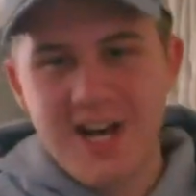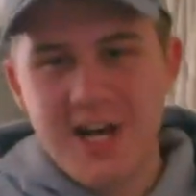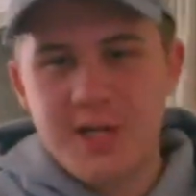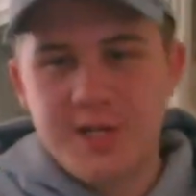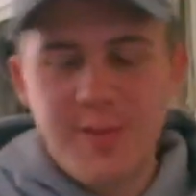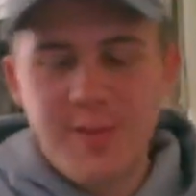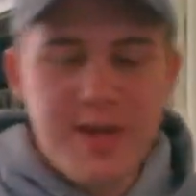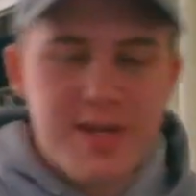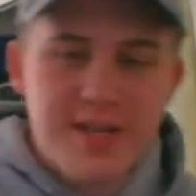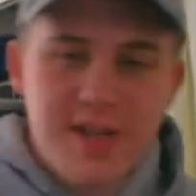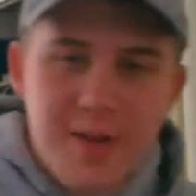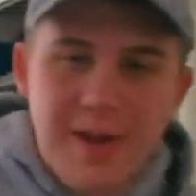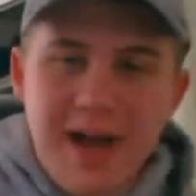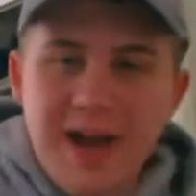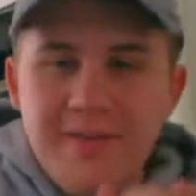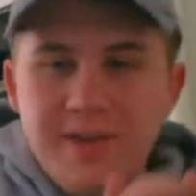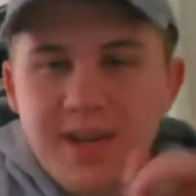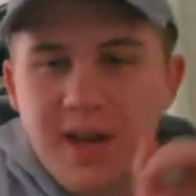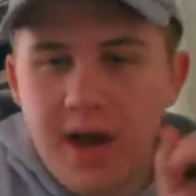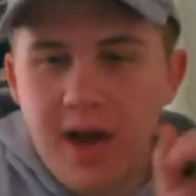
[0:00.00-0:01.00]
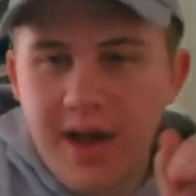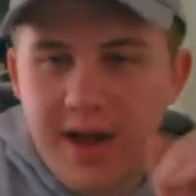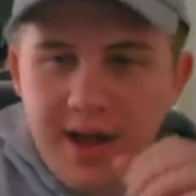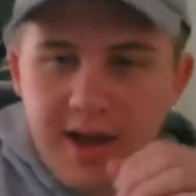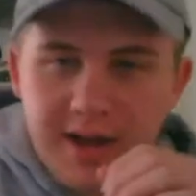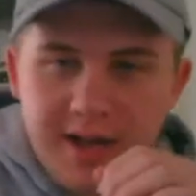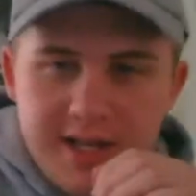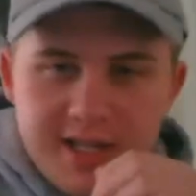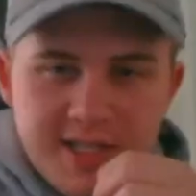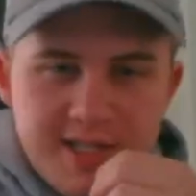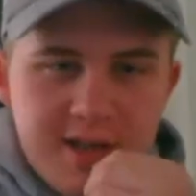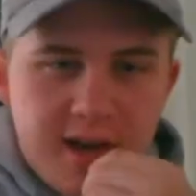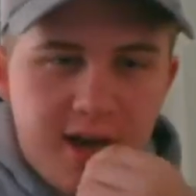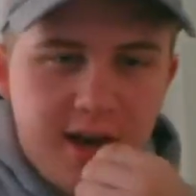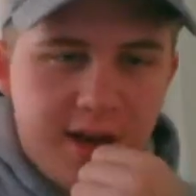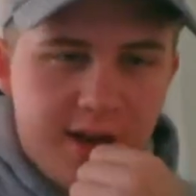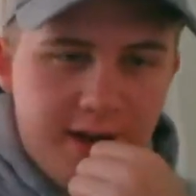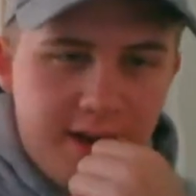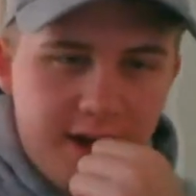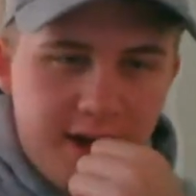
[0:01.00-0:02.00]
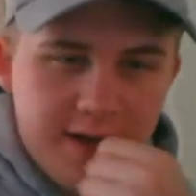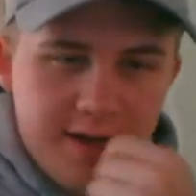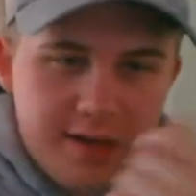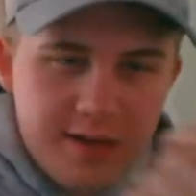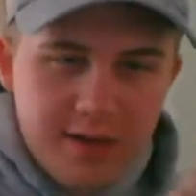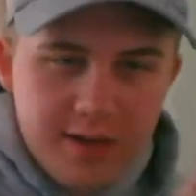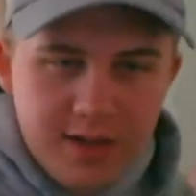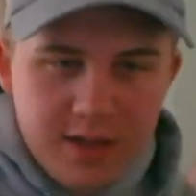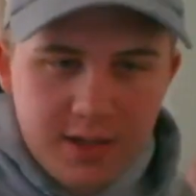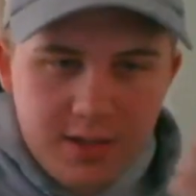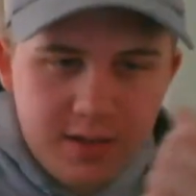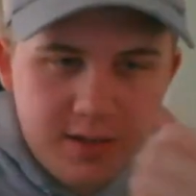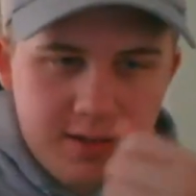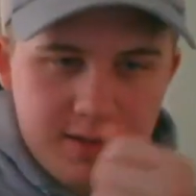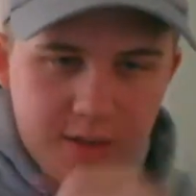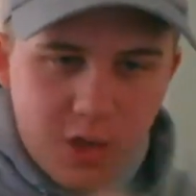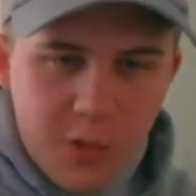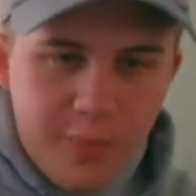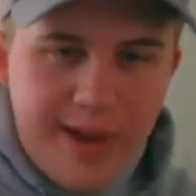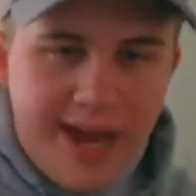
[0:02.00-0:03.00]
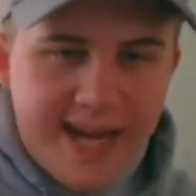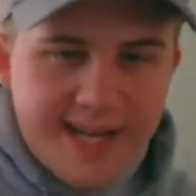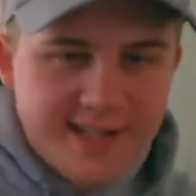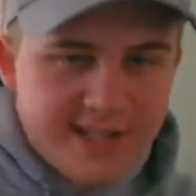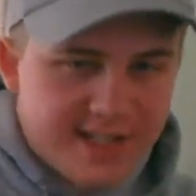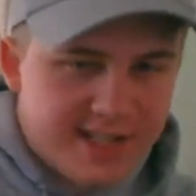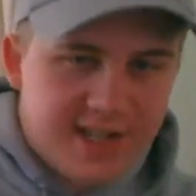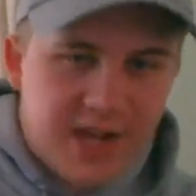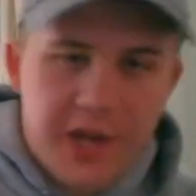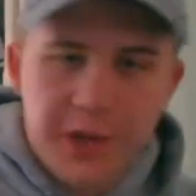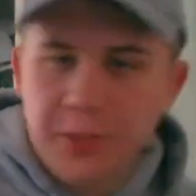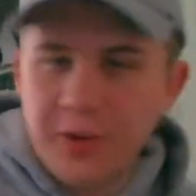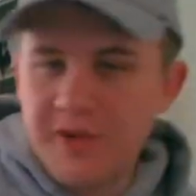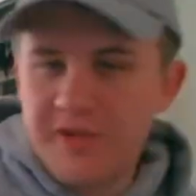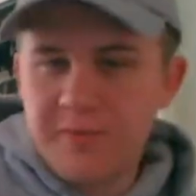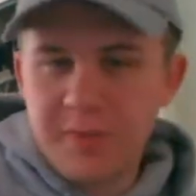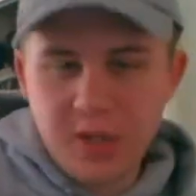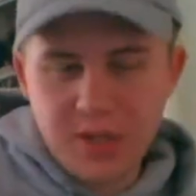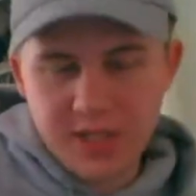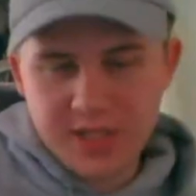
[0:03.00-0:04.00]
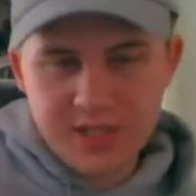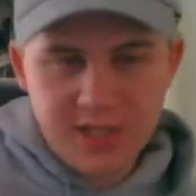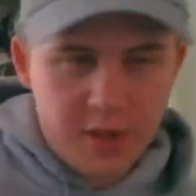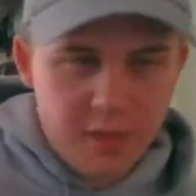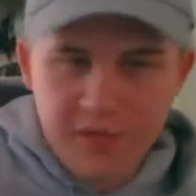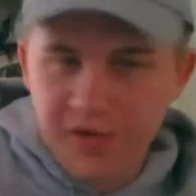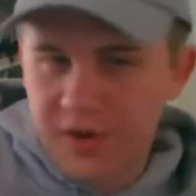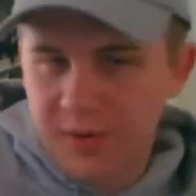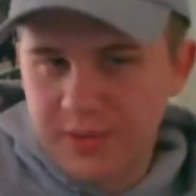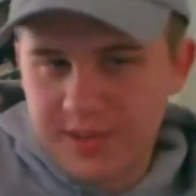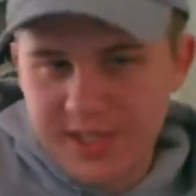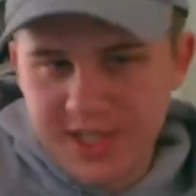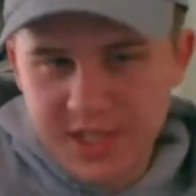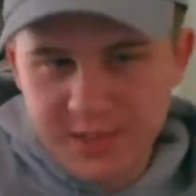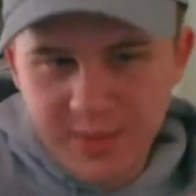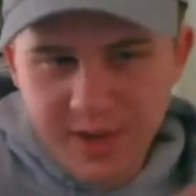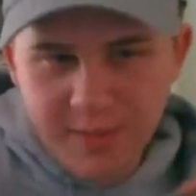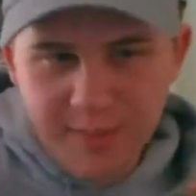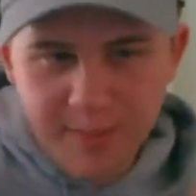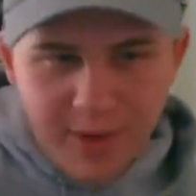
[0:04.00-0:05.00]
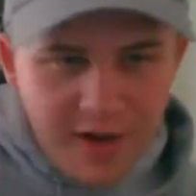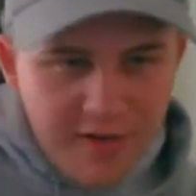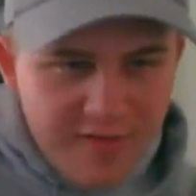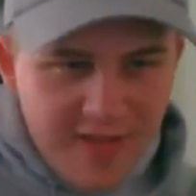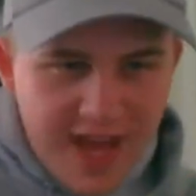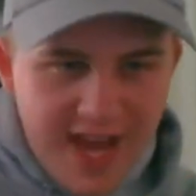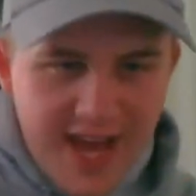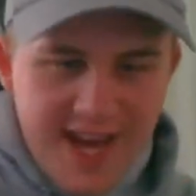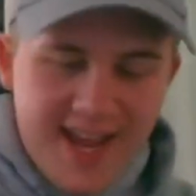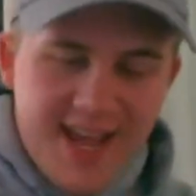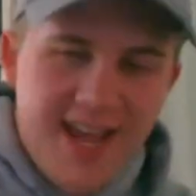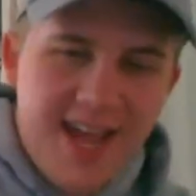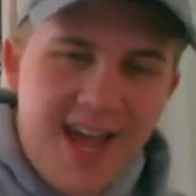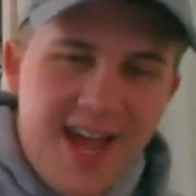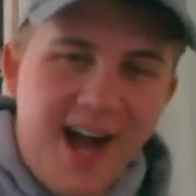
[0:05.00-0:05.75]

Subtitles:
So basically, I'm having a low pass sine wave play the sub frequencies, but above that,